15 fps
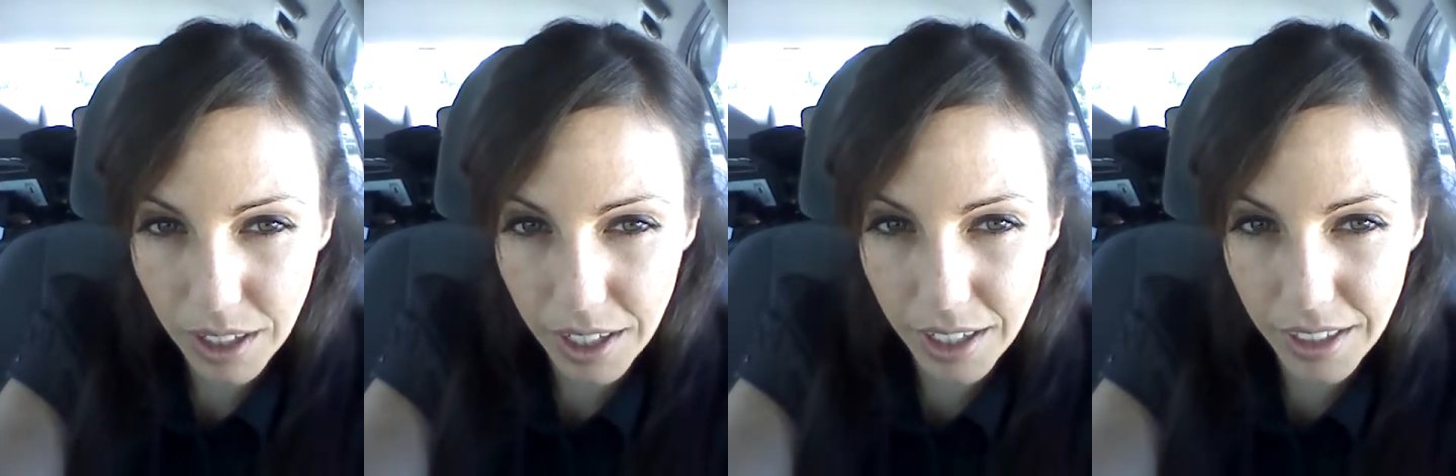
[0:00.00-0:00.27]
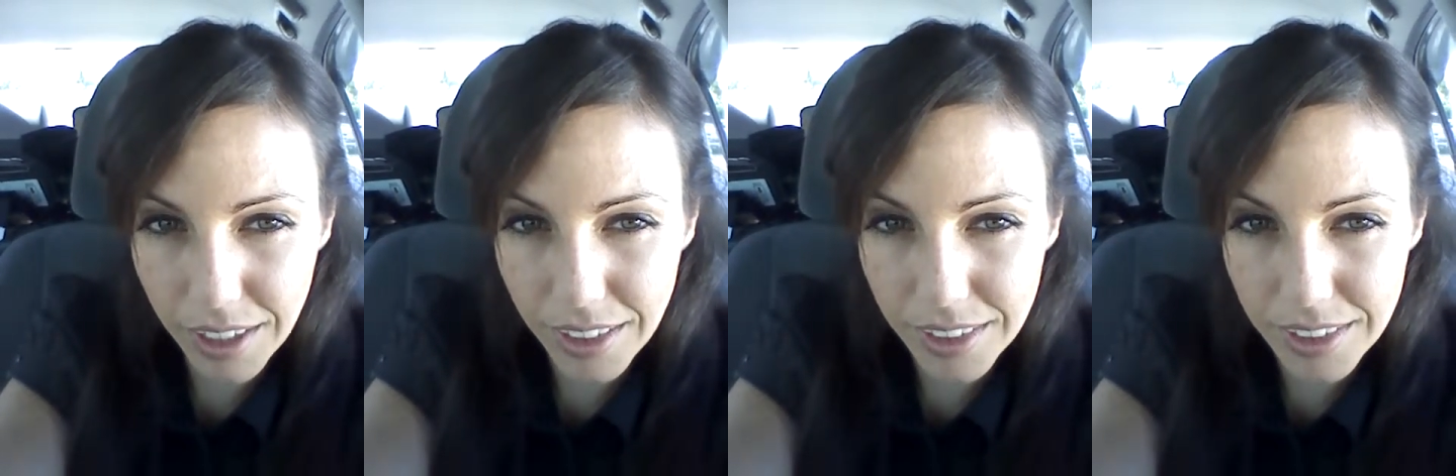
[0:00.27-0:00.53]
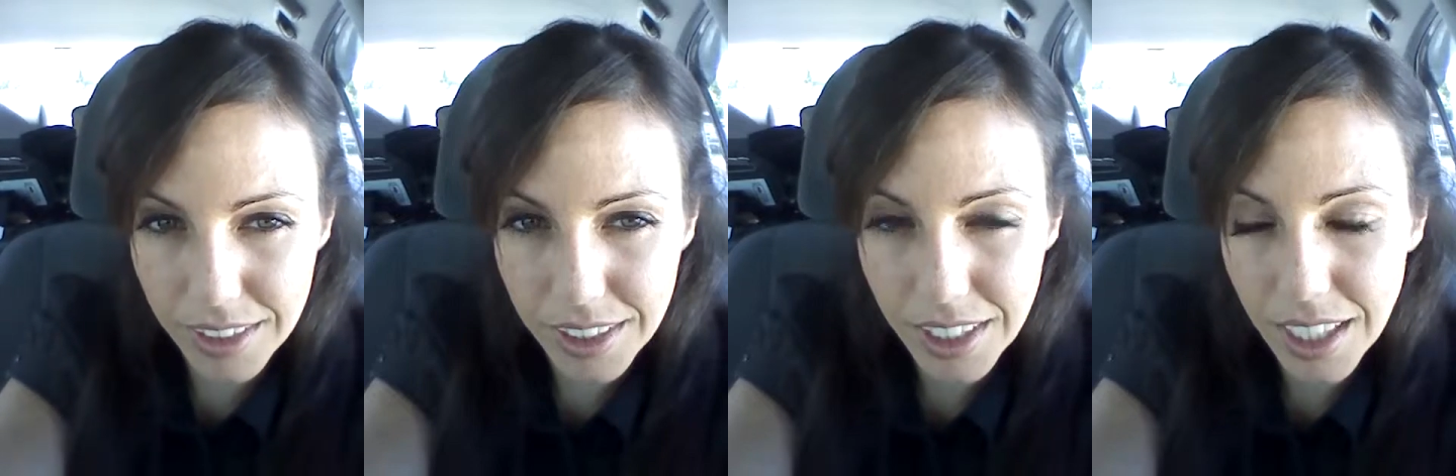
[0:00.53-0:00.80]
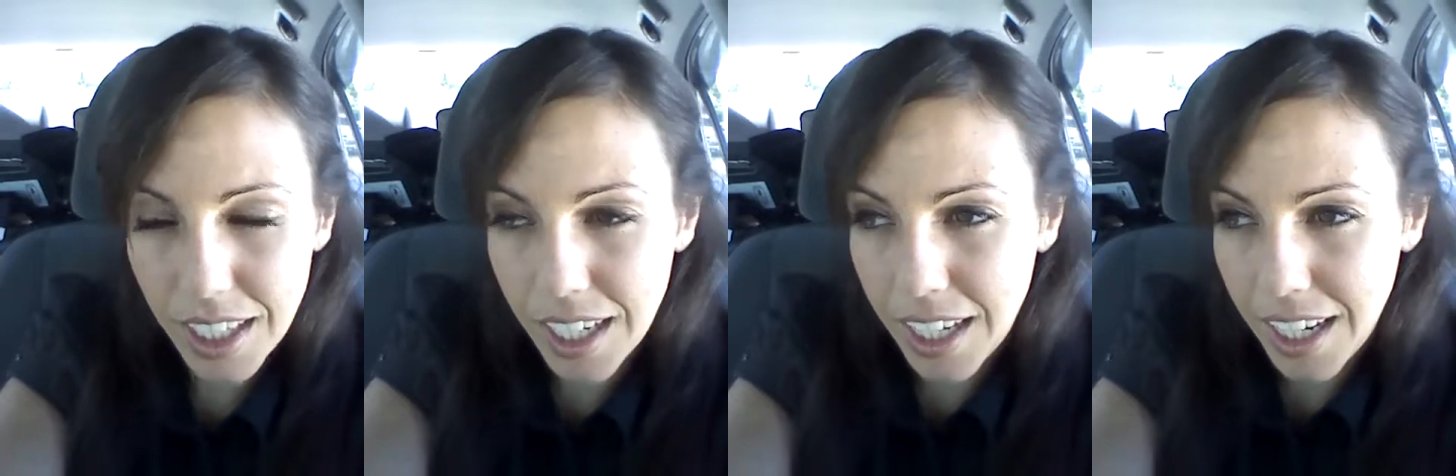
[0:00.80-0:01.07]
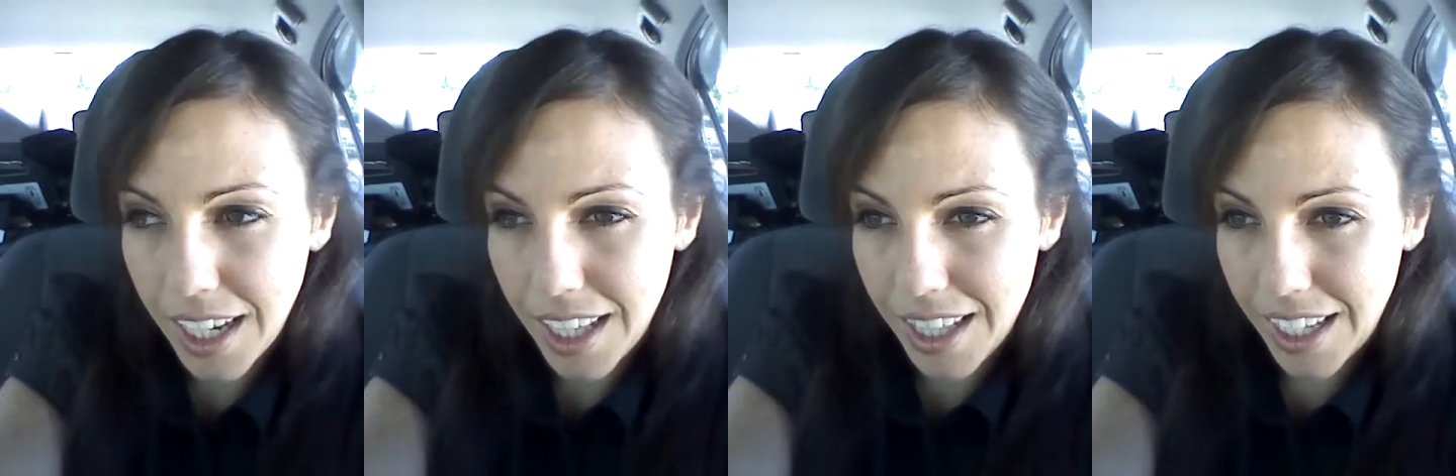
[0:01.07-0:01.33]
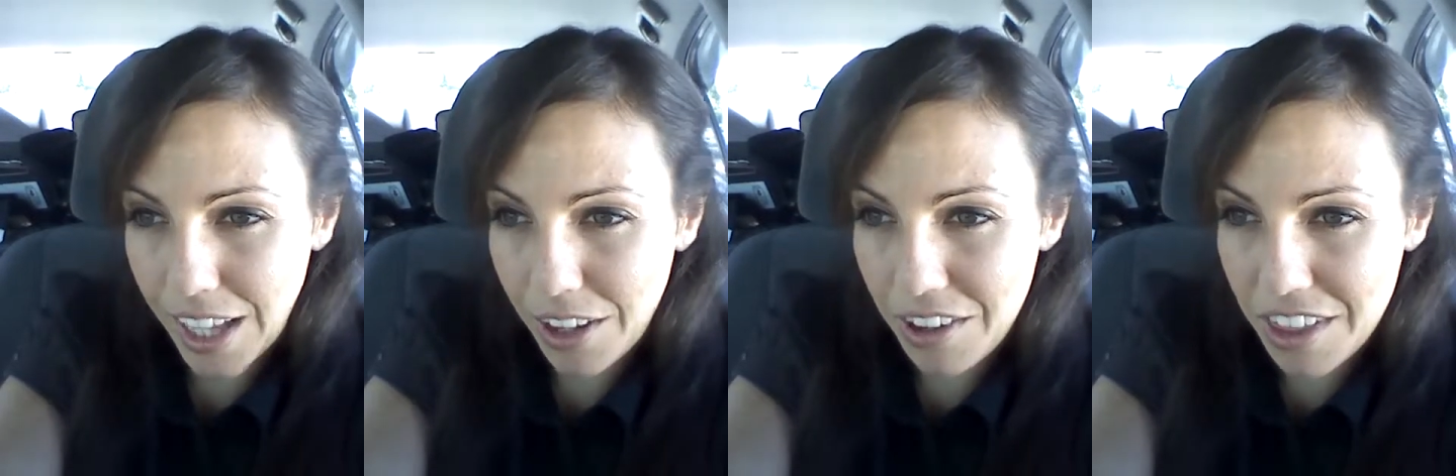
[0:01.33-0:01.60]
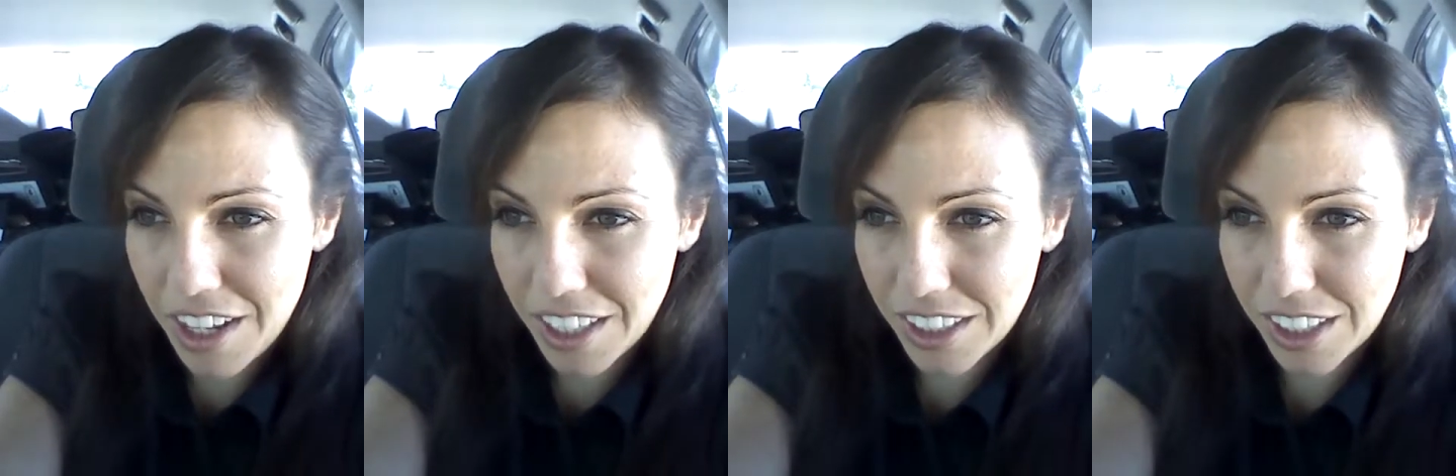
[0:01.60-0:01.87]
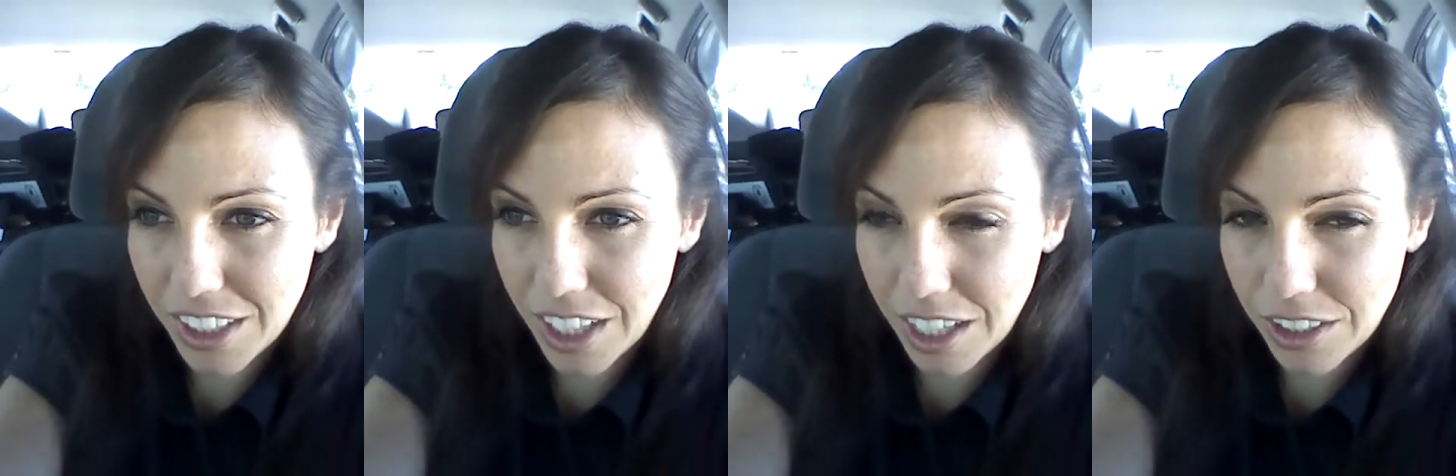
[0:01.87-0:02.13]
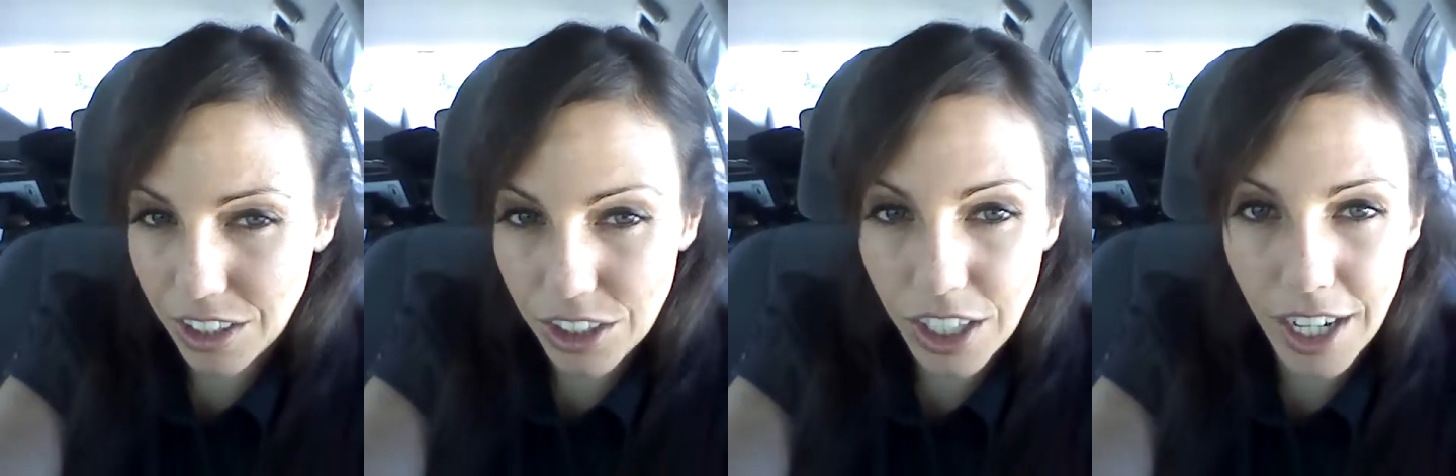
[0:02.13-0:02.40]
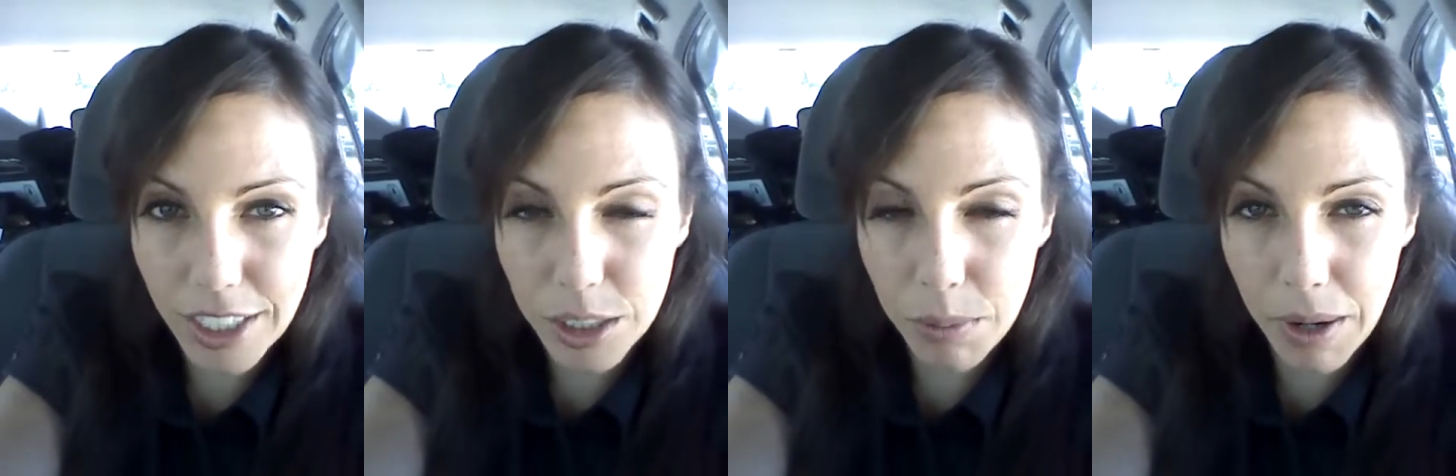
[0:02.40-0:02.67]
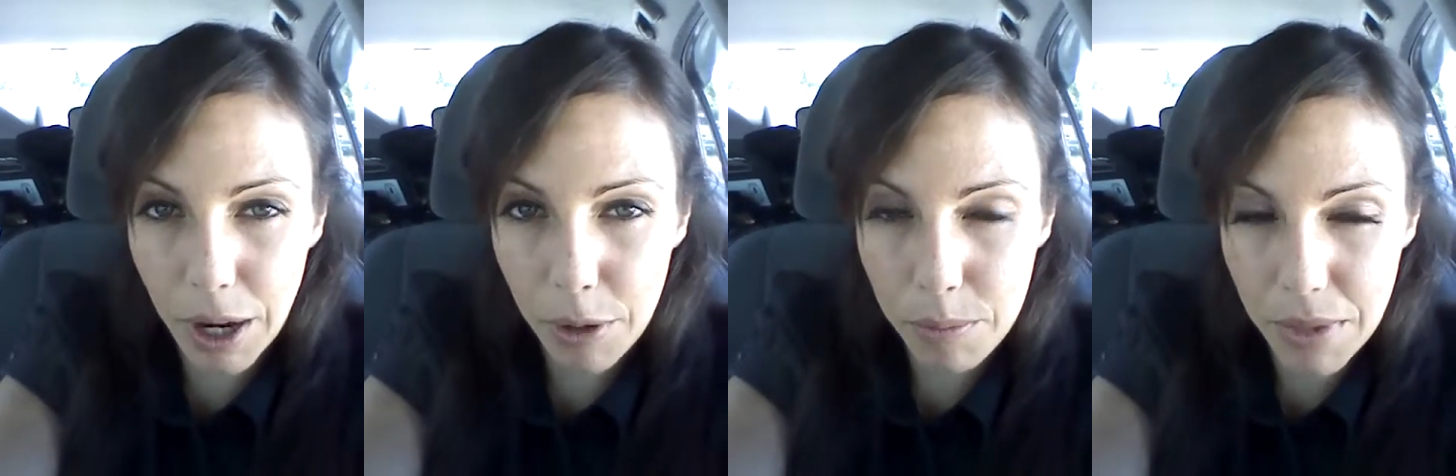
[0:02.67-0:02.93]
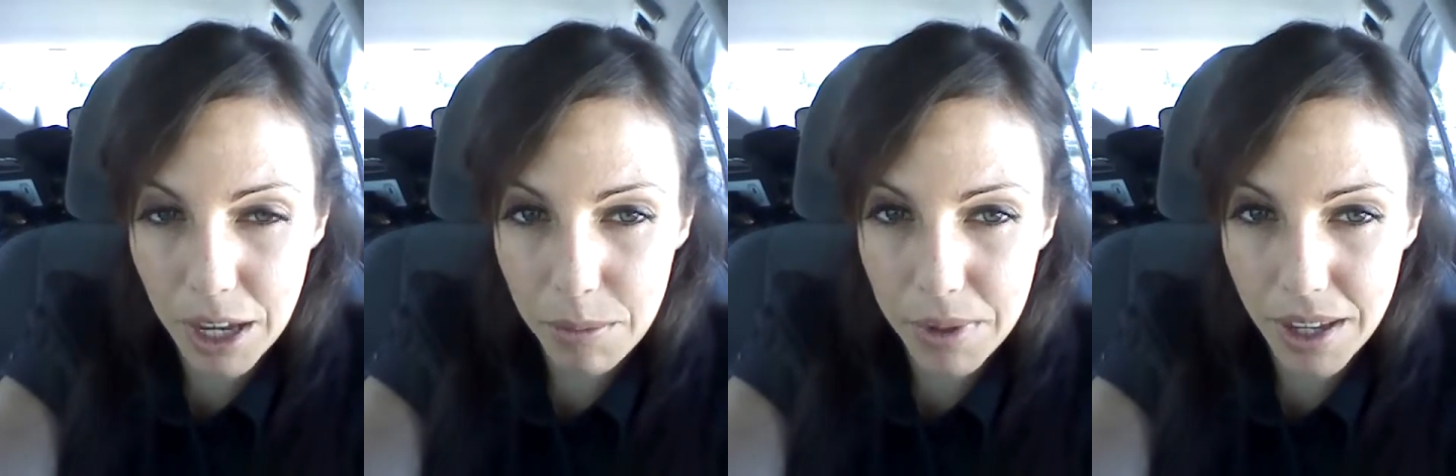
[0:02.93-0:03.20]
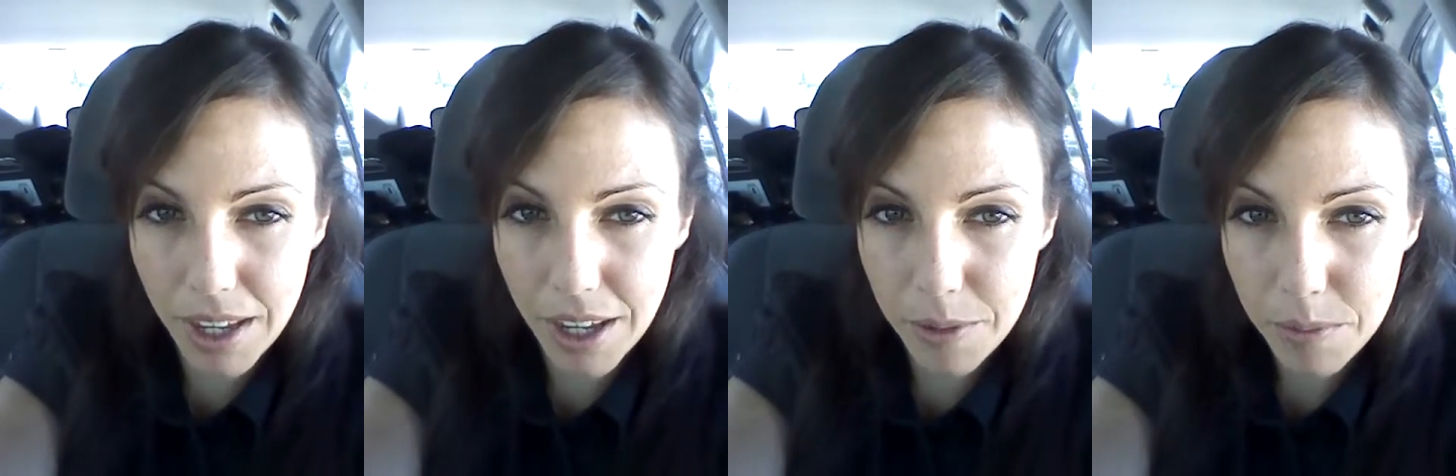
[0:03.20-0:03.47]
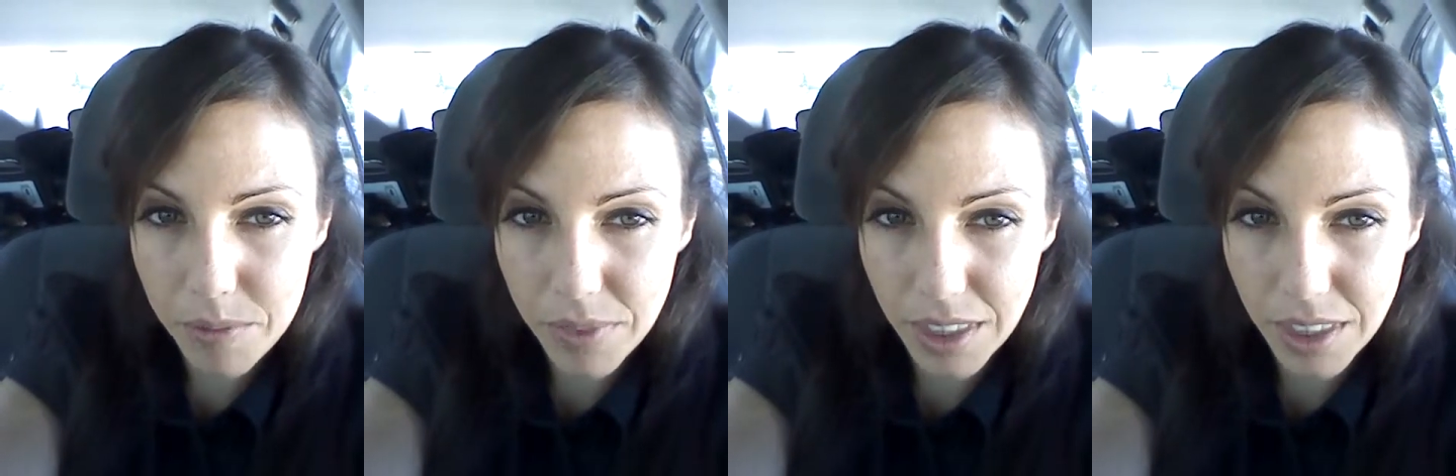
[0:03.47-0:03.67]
And the other thing is, the doctor talked about maybe